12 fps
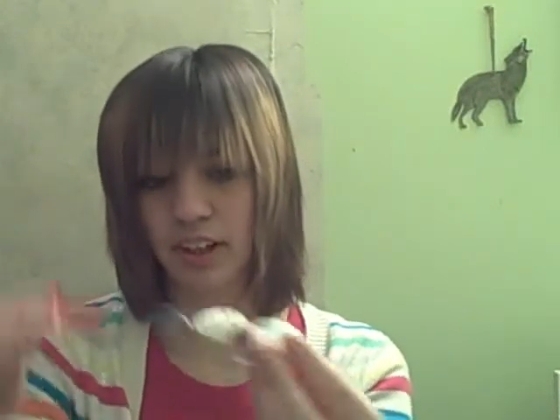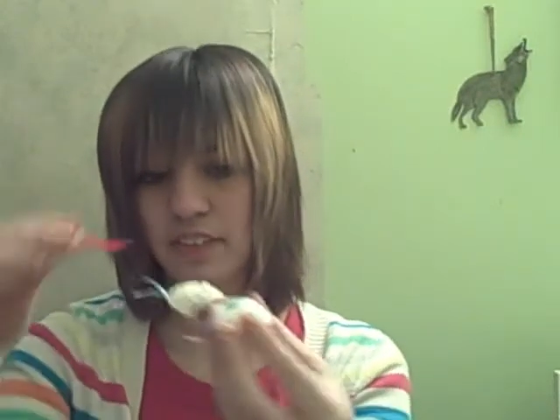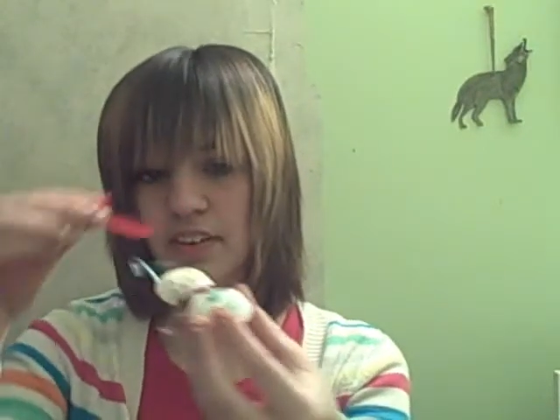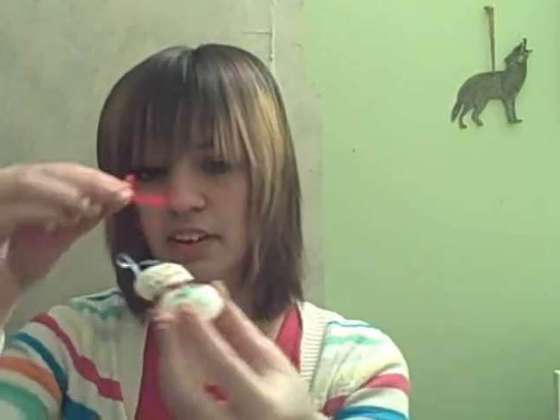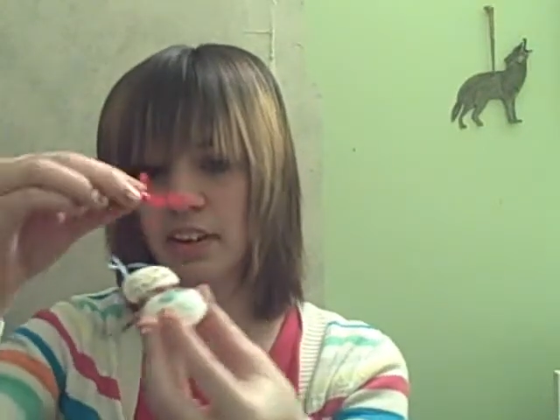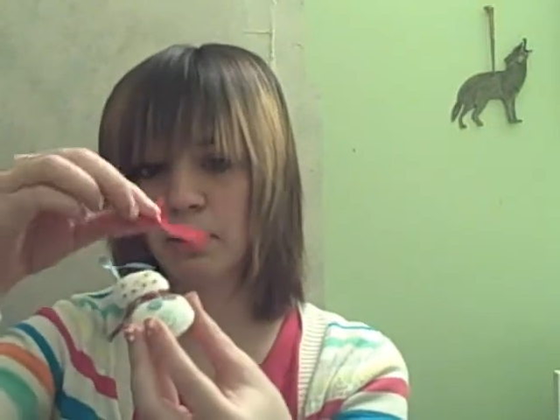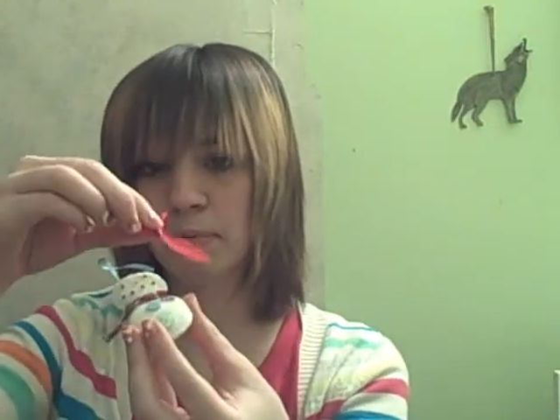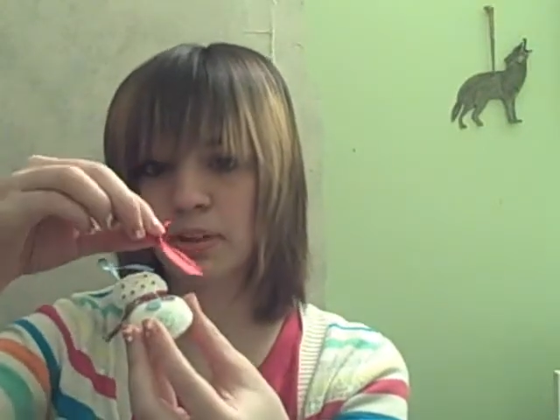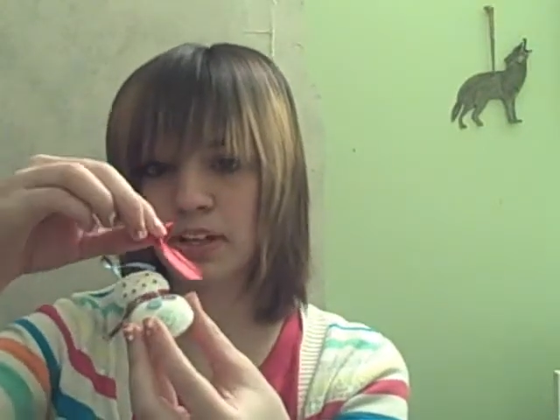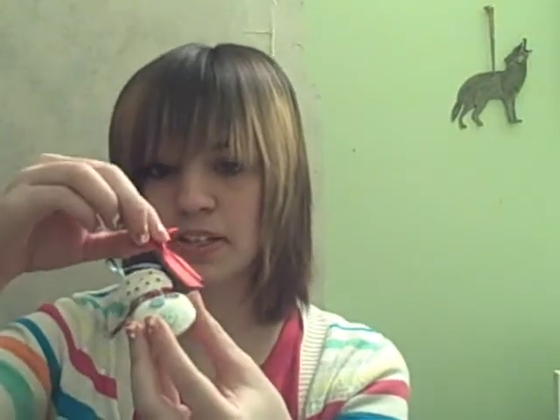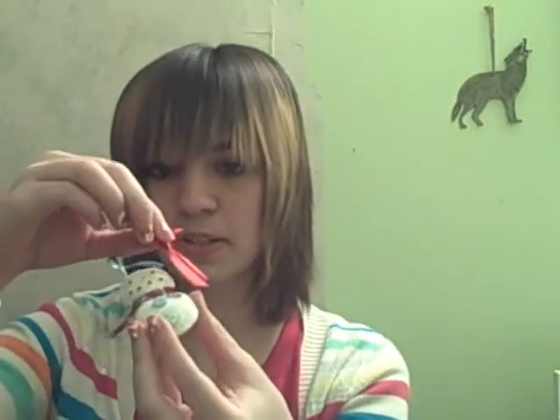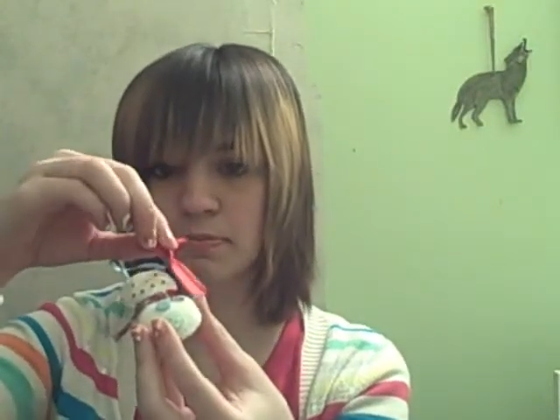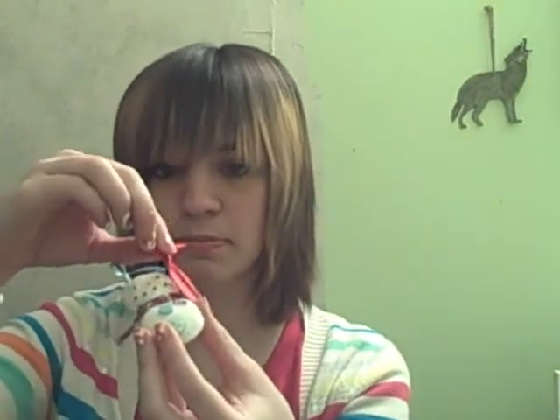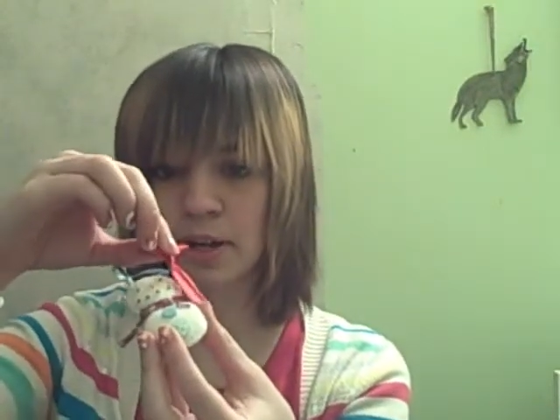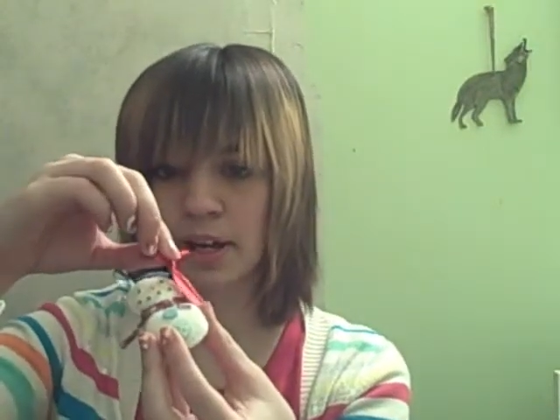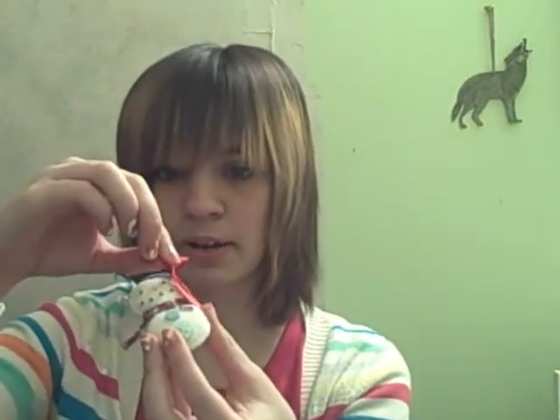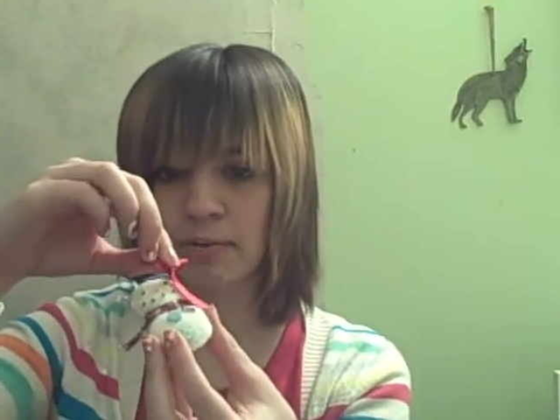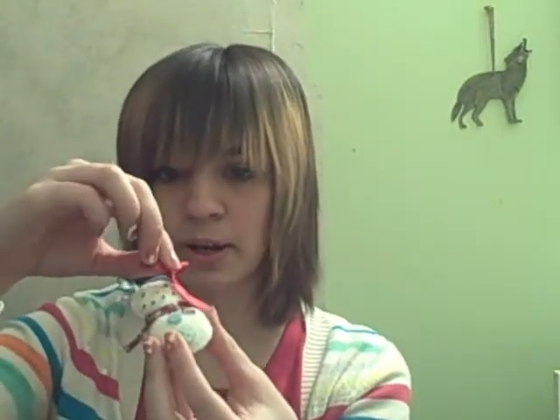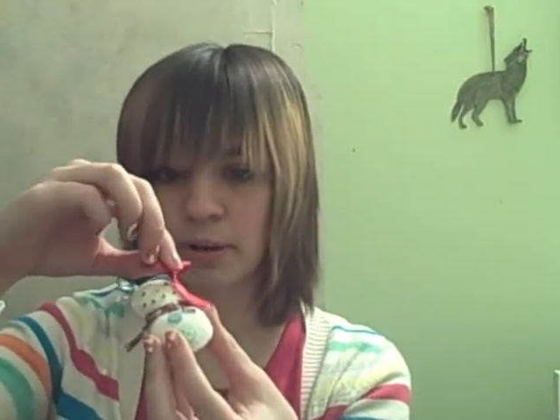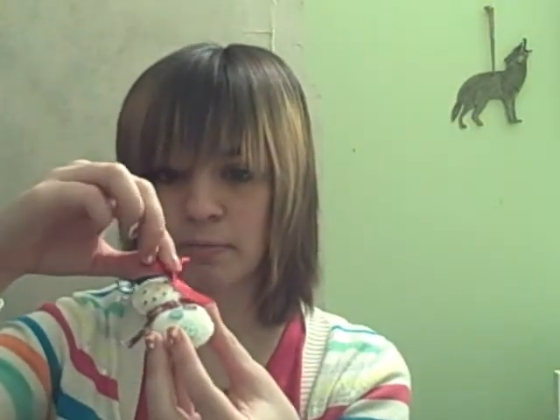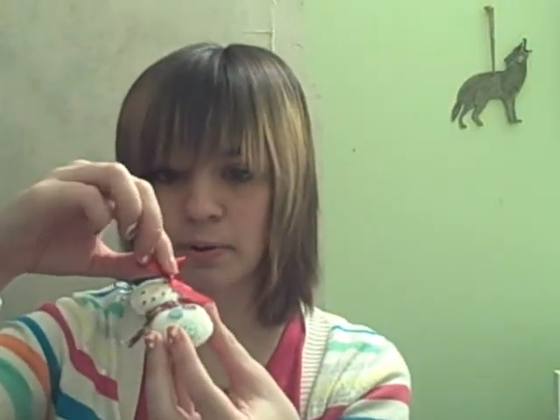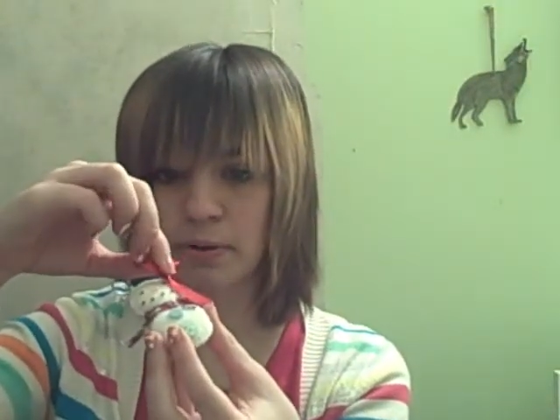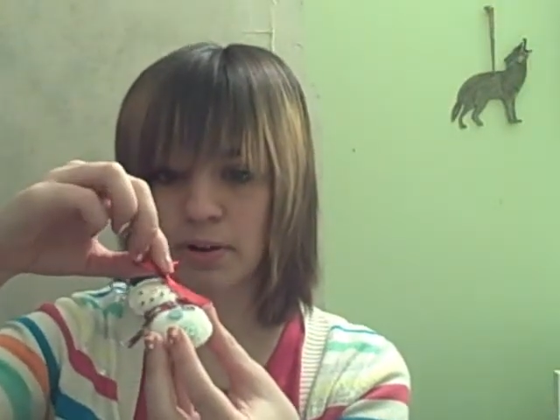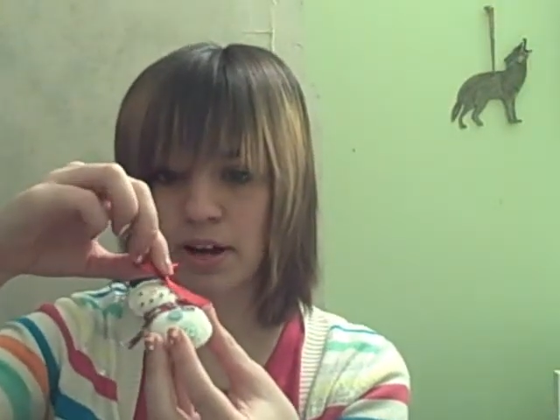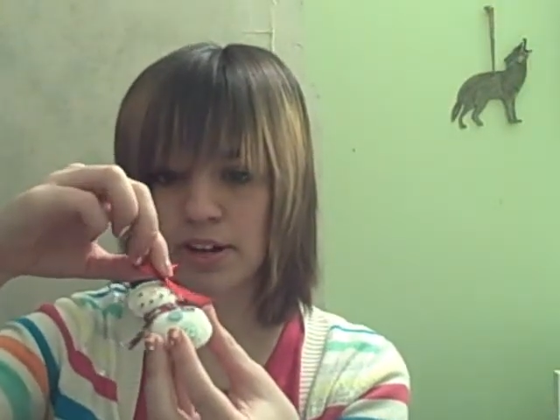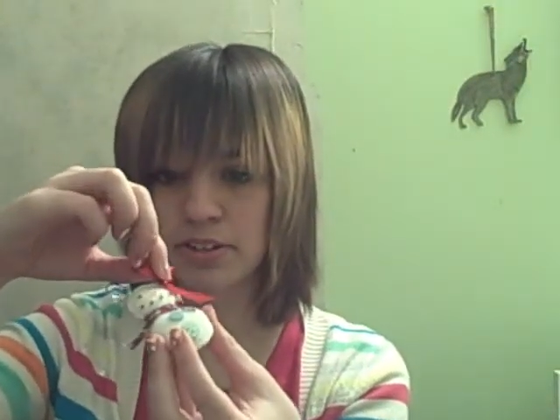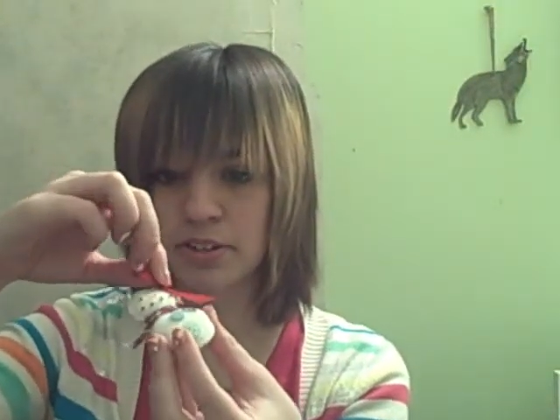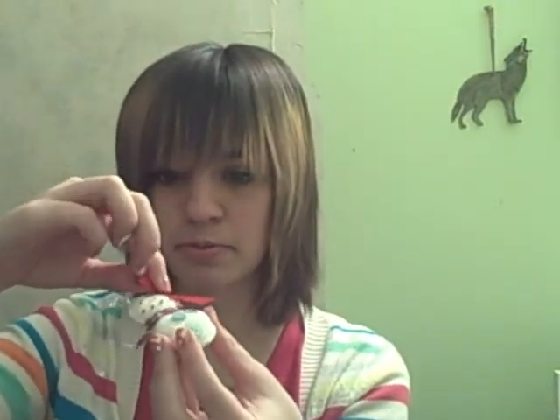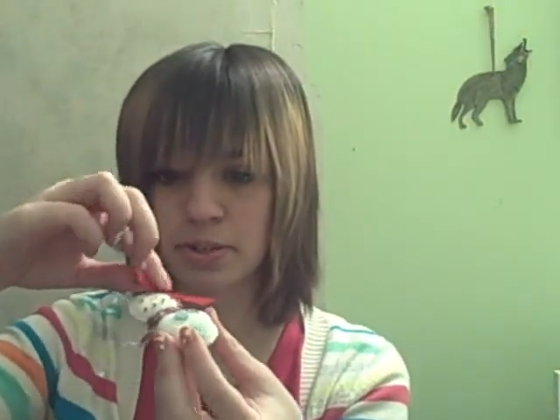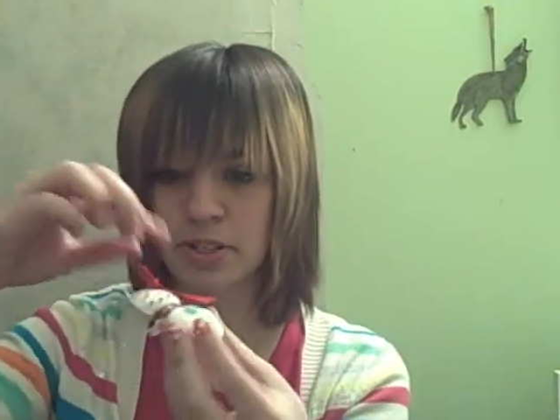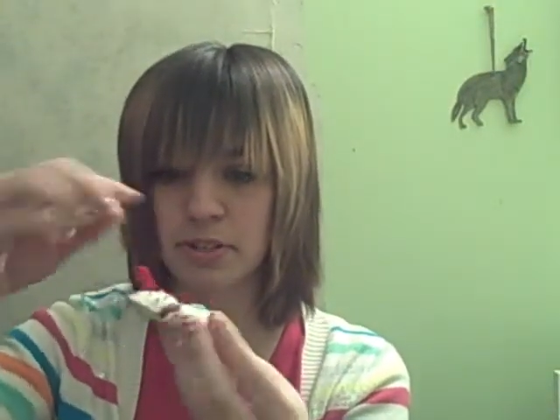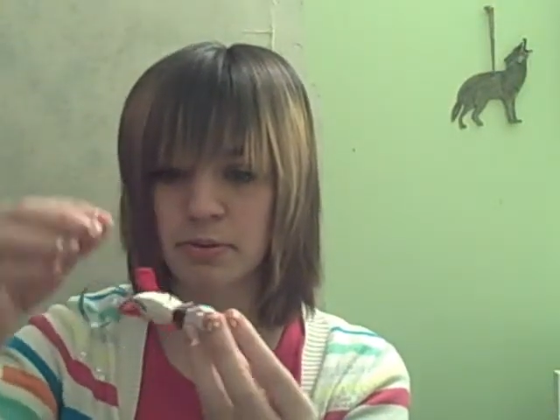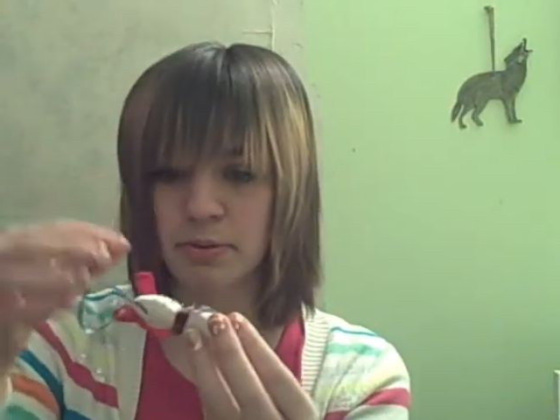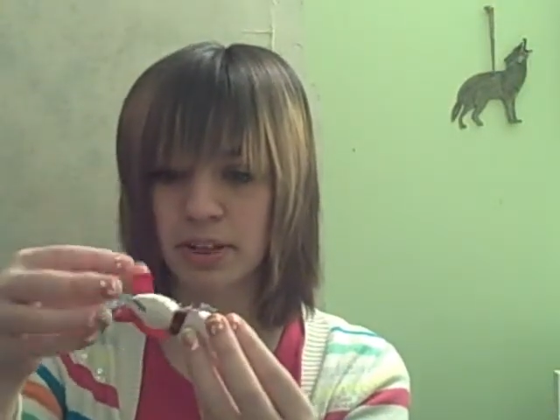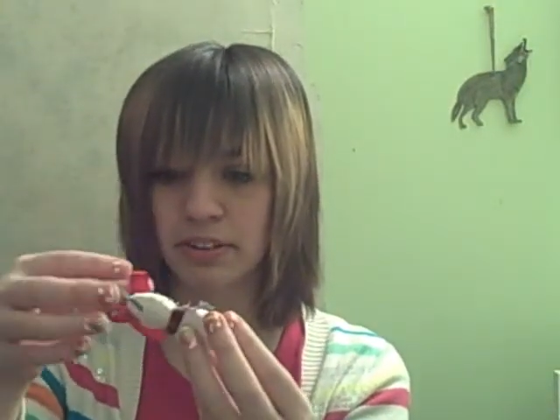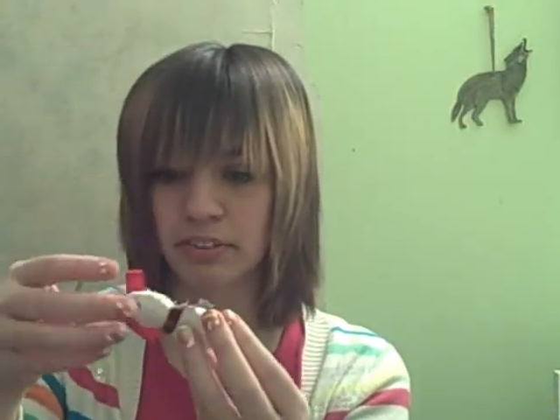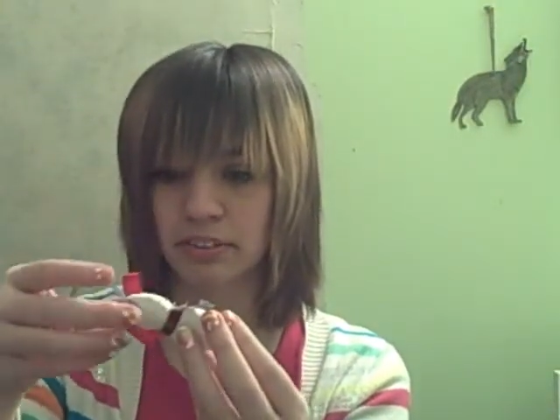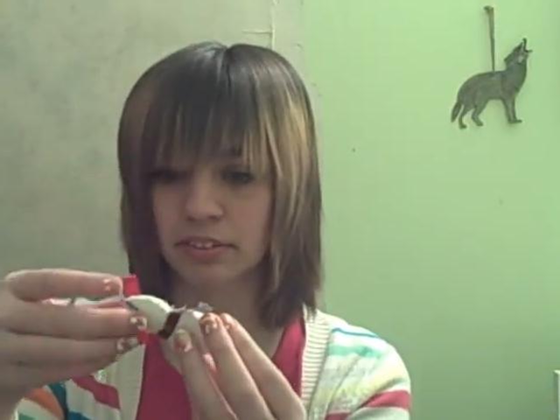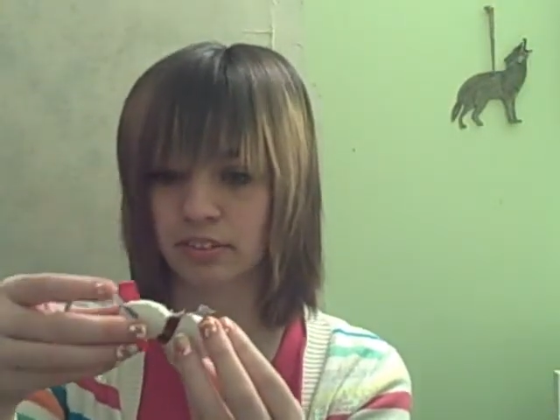And then I'm going to place my red bow onto my snowman.